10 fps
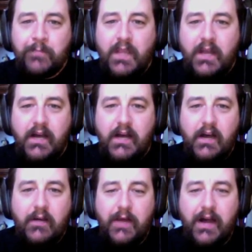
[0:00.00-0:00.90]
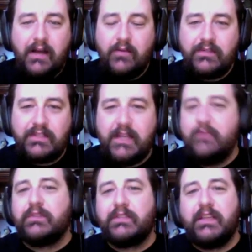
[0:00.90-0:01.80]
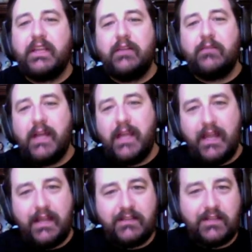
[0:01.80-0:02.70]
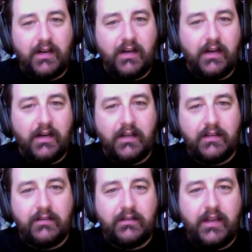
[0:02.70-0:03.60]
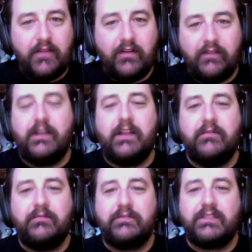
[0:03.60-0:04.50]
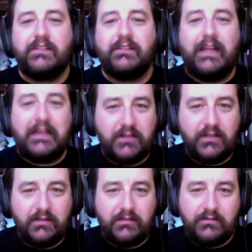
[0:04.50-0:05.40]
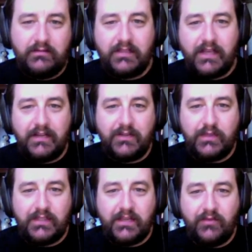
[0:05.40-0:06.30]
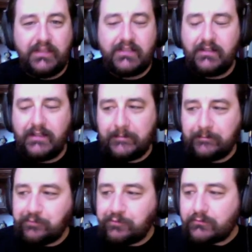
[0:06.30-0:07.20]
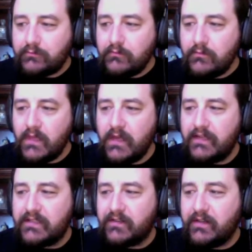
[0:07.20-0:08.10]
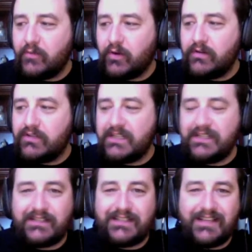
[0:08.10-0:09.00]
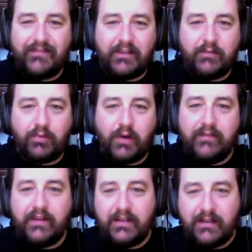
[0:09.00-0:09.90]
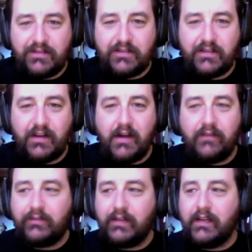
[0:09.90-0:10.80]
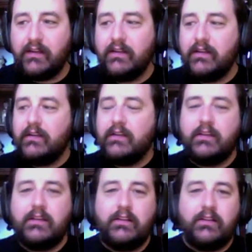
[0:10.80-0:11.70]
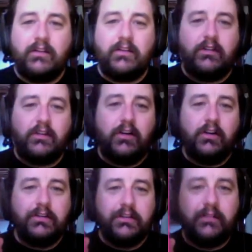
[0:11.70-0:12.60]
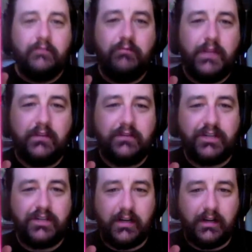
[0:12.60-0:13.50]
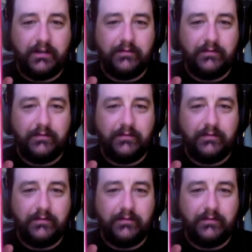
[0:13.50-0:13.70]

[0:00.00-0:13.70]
I was able to get my hands on a very select scotch whiskey recently. It is Glenmorangie's 7th private edition offering called Milsean.